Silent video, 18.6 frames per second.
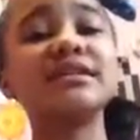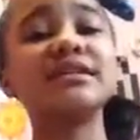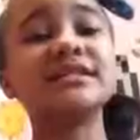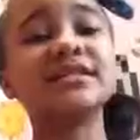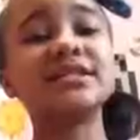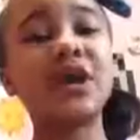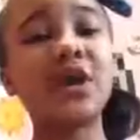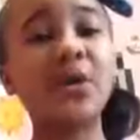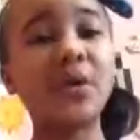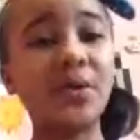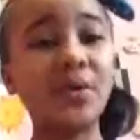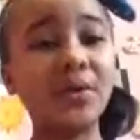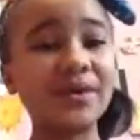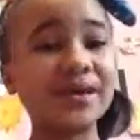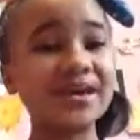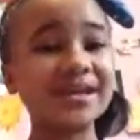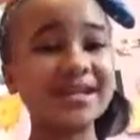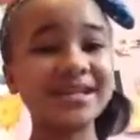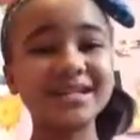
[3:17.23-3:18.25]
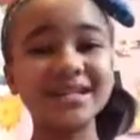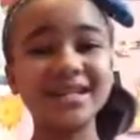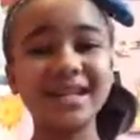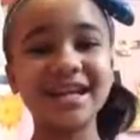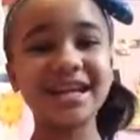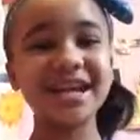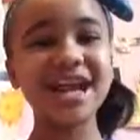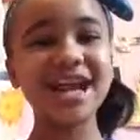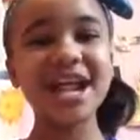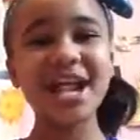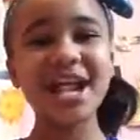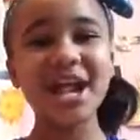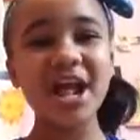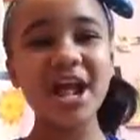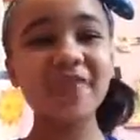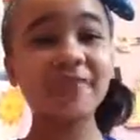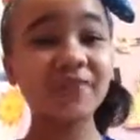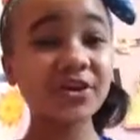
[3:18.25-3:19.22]
So,
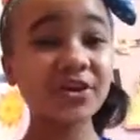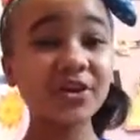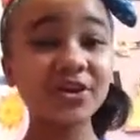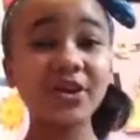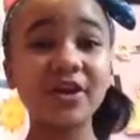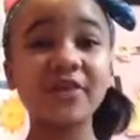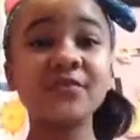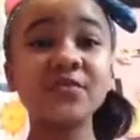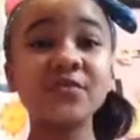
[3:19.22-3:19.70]
if you